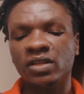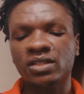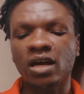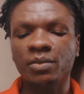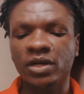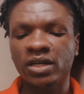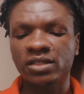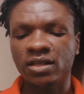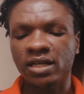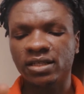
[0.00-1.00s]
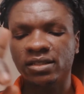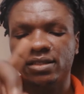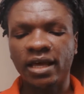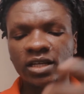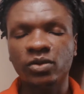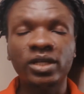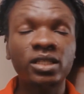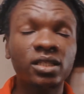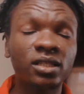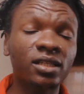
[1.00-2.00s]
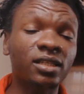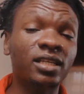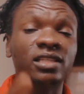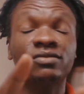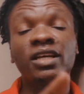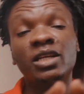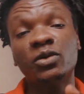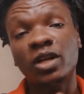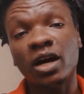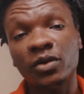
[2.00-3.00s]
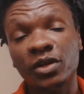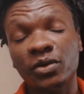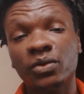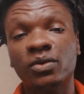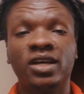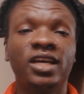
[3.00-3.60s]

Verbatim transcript: this camera is that it's lightweight. It has fairly good audio.